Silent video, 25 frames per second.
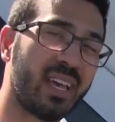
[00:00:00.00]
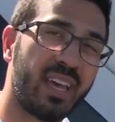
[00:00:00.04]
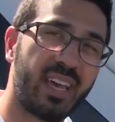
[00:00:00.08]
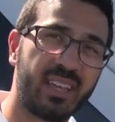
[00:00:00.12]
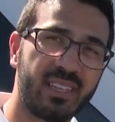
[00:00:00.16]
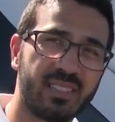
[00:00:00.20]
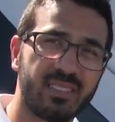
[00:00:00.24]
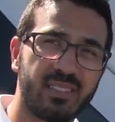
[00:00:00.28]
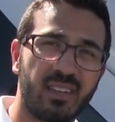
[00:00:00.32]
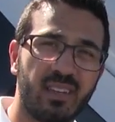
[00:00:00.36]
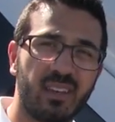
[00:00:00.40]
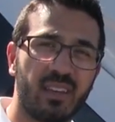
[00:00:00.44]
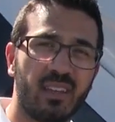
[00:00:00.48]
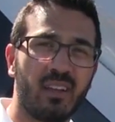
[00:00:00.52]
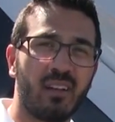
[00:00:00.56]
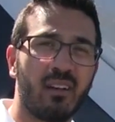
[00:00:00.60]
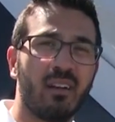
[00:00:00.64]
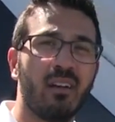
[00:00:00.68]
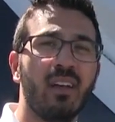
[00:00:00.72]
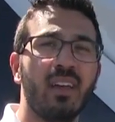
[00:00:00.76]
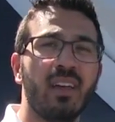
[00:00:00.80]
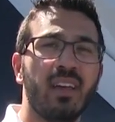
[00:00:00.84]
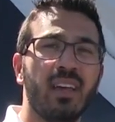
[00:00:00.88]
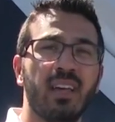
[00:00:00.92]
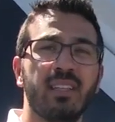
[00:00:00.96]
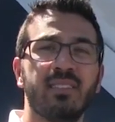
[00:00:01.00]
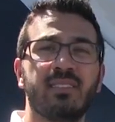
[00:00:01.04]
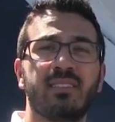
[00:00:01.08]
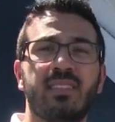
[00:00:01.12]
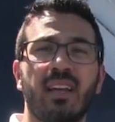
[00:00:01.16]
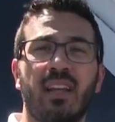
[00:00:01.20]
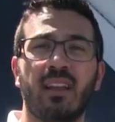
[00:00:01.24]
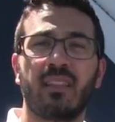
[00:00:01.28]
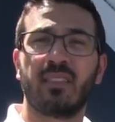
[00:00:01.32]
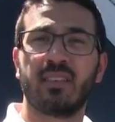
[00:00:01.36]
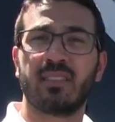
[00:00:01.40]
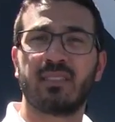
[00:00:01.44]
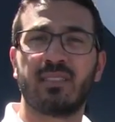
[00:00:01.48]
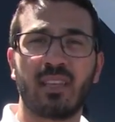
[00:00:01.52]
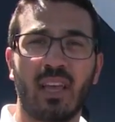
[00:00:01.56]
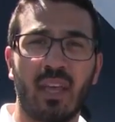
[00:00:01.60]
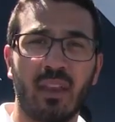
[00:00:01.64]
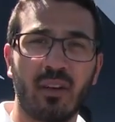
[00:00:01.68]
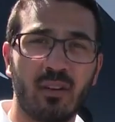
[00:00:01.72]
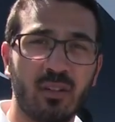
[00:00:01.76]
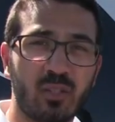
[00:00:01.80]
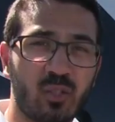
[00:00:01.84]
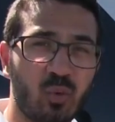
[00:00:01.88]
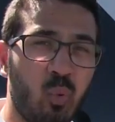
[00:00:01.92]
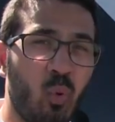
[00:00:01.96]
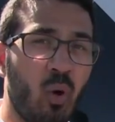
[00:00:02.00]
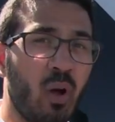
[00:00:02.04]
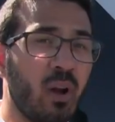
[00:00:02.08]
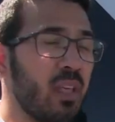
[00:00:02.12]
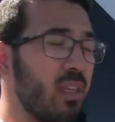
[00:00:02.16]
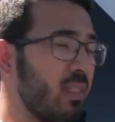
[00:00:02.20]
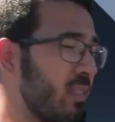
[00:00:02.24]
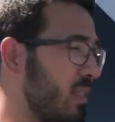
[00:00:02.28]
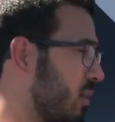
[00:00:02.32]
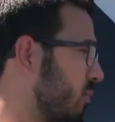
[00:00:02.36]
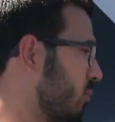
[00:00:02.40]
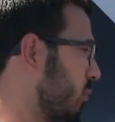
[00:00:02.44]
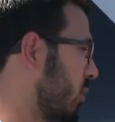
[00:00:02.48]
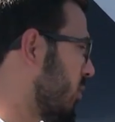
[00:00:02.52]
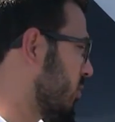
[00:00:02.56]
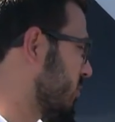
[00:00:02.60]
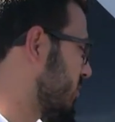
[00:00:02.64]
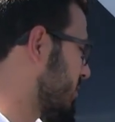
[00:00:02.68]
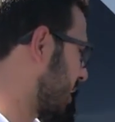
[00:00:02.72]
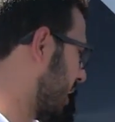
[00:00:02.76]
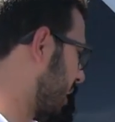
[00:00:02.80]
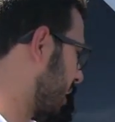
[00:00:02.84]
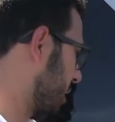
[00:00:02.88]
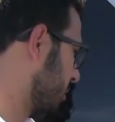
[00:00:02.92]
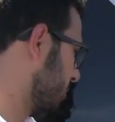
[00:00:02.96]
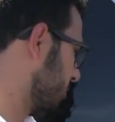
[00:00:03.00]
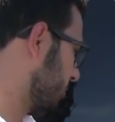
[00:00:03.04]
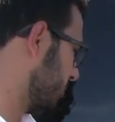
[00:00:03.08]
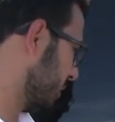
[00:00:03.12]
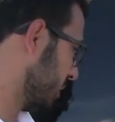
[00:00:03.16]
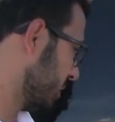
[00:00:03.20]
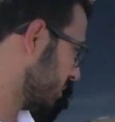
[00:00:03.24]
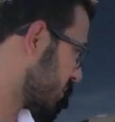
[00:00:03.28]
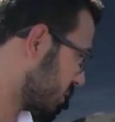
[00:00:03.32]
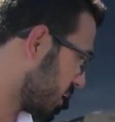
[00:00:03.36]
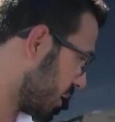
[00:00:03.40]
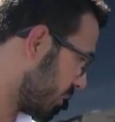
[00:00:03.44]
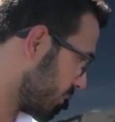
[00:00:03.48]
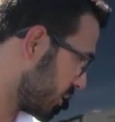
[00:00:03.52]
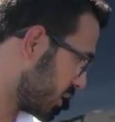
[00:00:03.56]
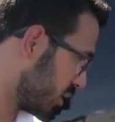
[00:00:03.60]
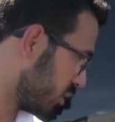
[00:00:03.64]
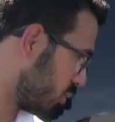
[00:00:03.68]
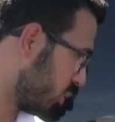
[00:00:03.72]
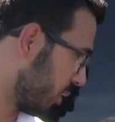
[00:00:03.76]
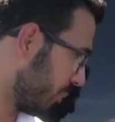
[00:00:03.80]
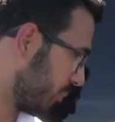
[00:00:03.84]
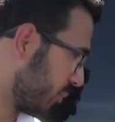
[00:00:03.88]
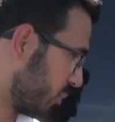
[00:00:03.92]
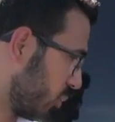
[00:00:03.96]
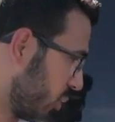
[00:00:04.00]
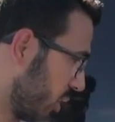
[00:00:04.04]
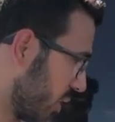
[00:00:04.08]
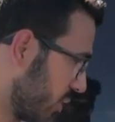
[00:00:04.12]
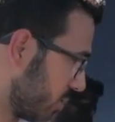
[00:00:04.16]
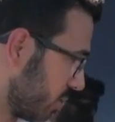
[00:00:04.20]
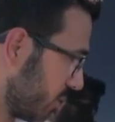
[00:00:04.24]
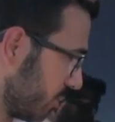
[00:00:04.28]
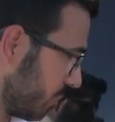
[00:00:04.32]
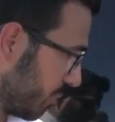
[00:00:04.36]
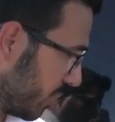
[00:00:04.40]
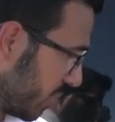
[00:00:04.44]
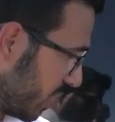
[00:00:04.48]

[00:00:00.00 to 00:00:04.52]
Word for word: tanks in here instead of the standard 20 that most RVs come equipped with.